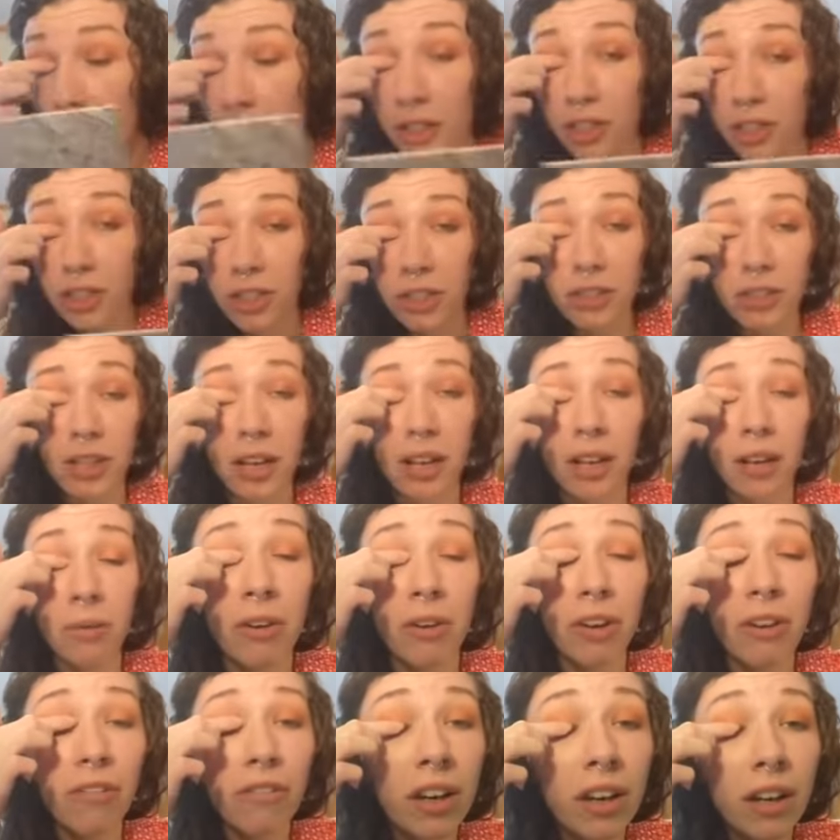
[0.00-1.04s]
I just take
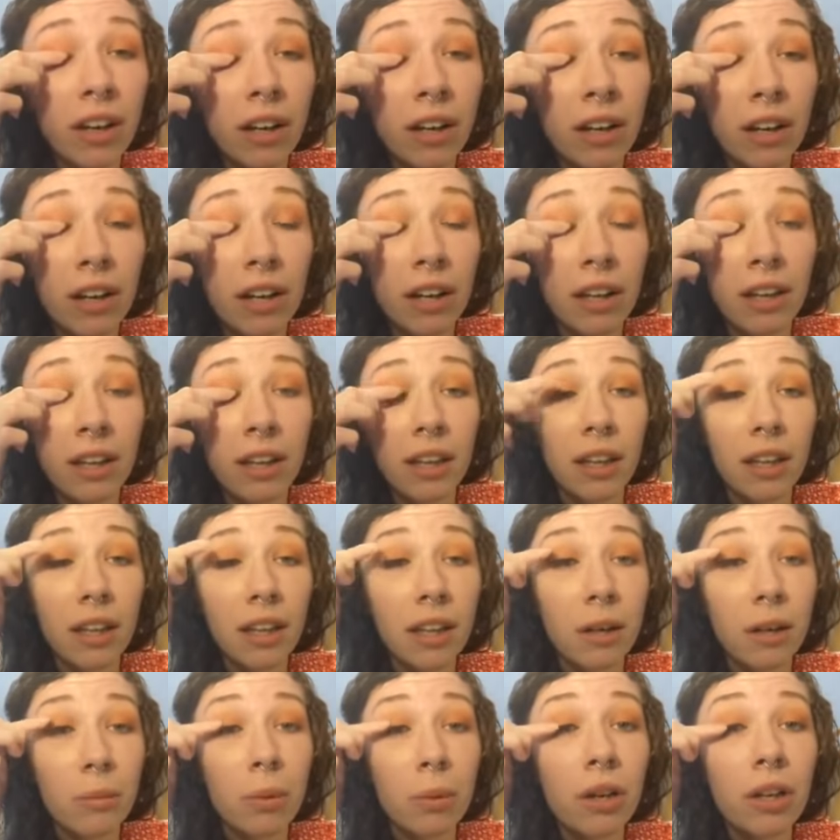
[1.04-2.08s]
my finger and
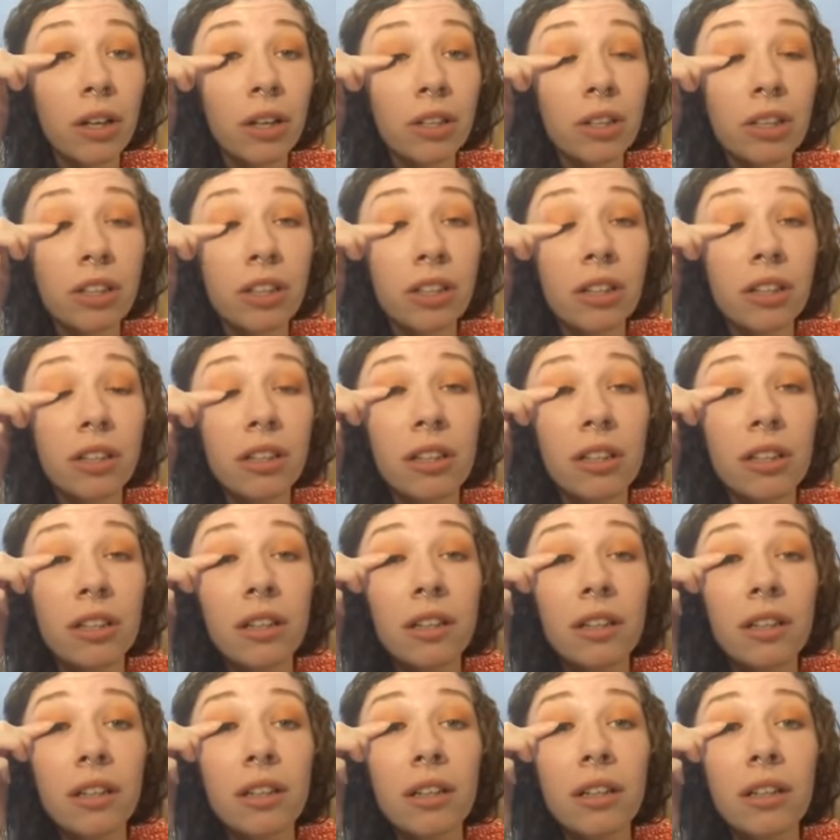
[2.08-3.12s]
lightly push
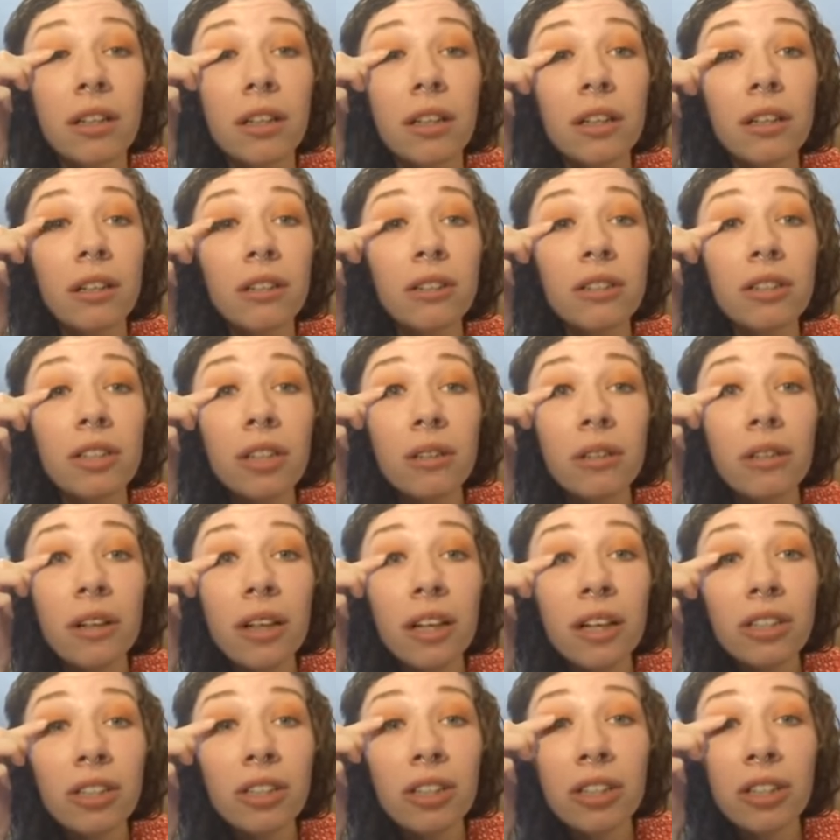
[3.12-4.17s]
to
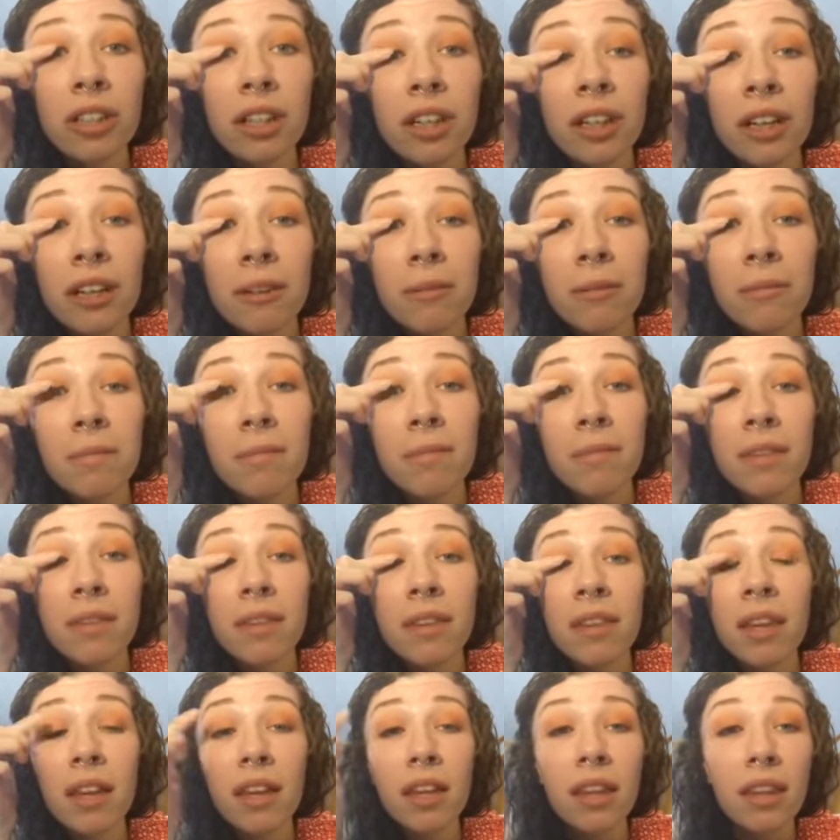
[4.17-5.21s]
ensure
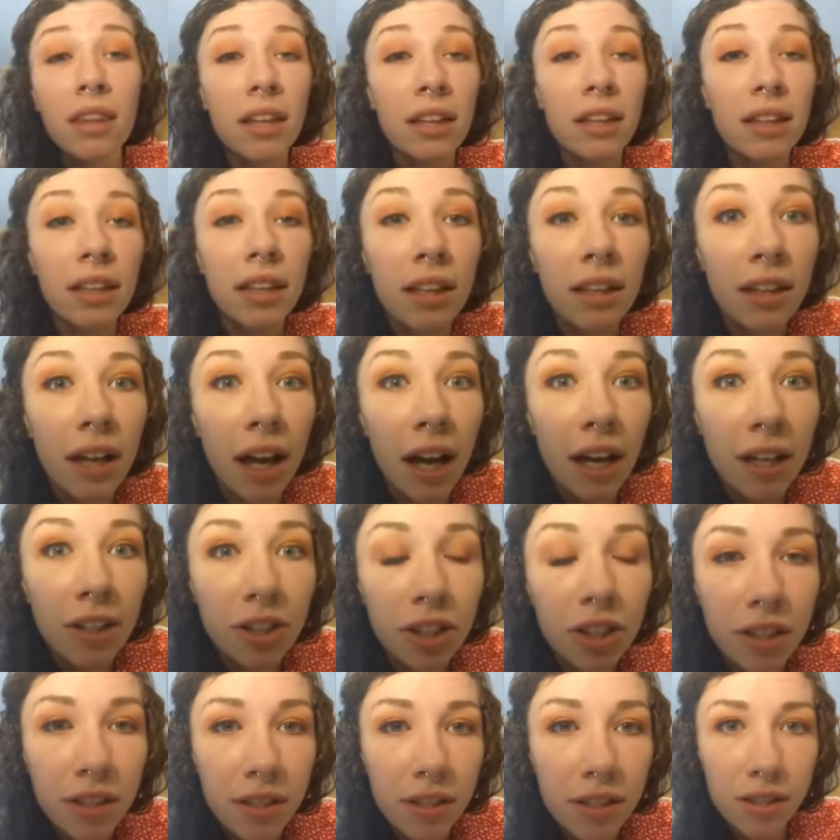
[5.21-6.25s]
that the
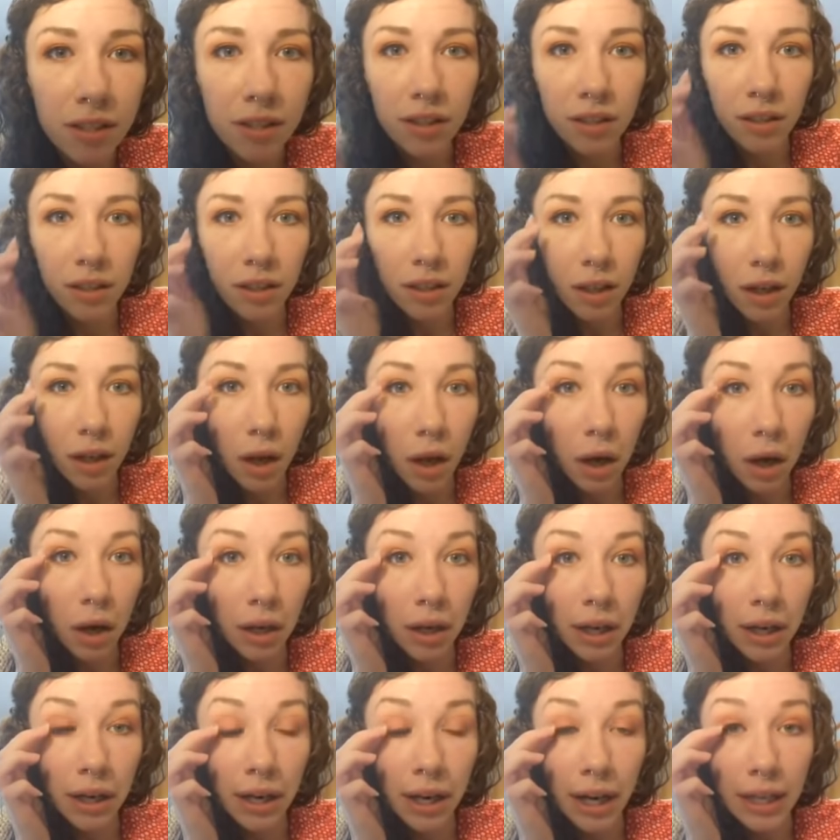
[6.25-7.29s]
lashes are
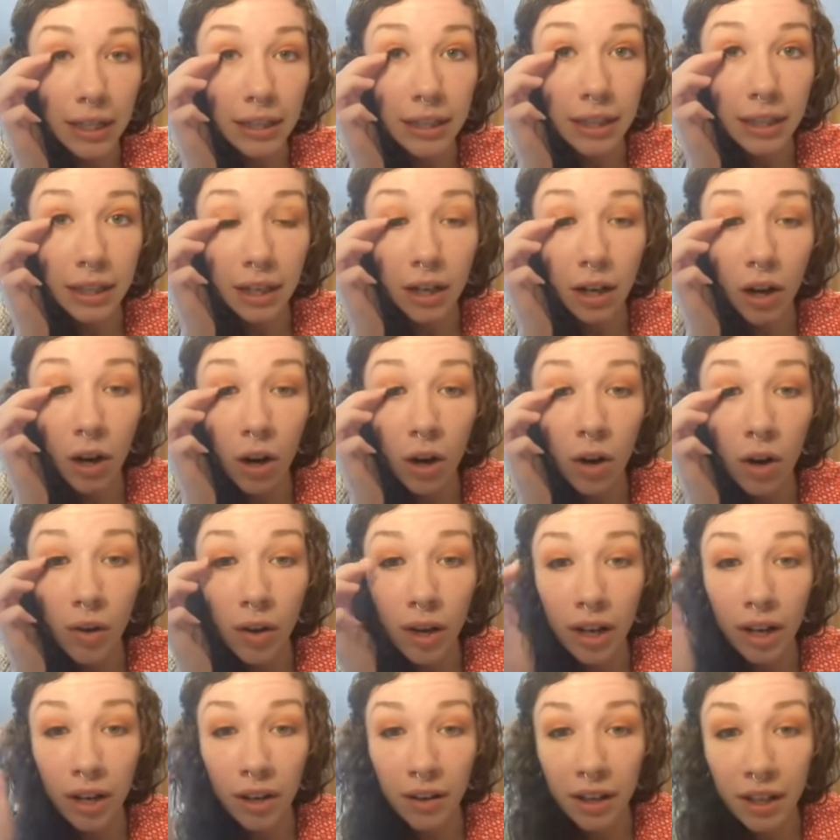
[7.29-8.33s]
connected in all
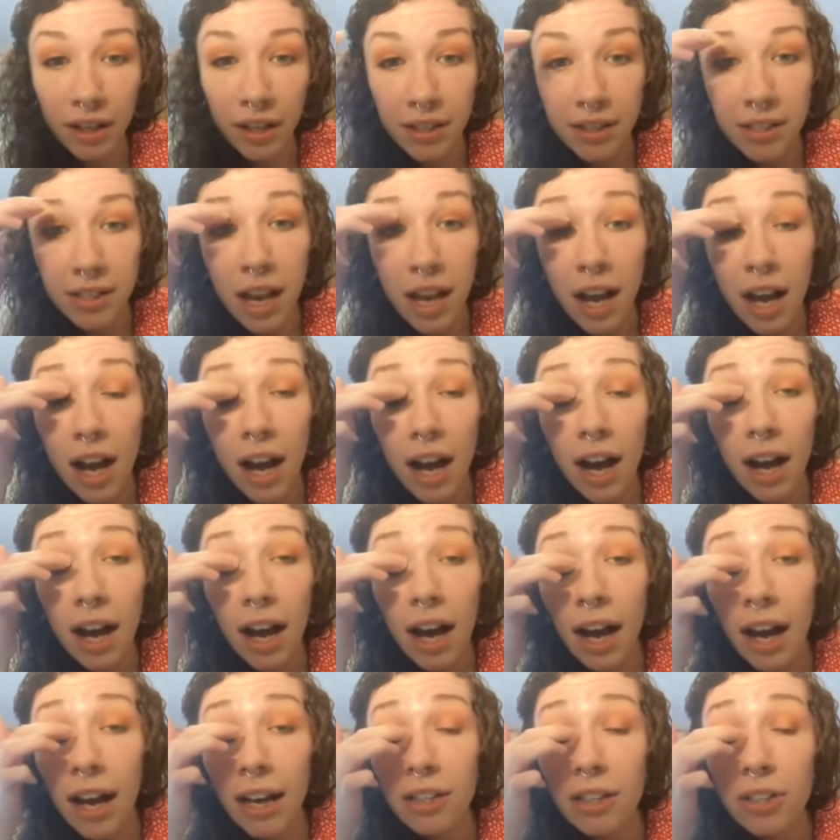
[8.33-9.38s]
areas.
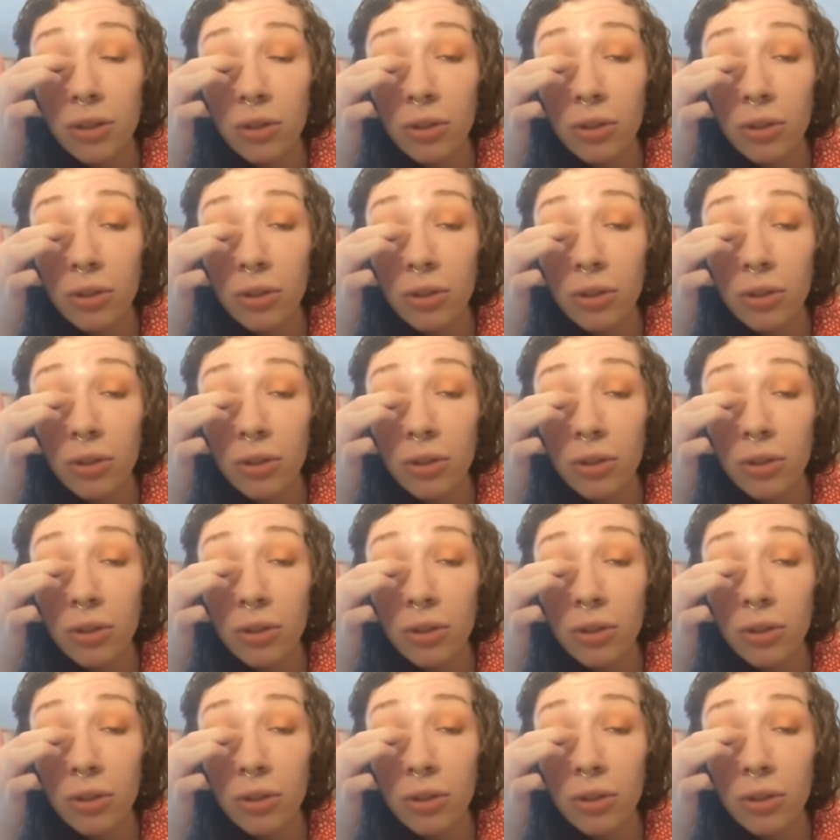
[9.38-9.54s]
Hi,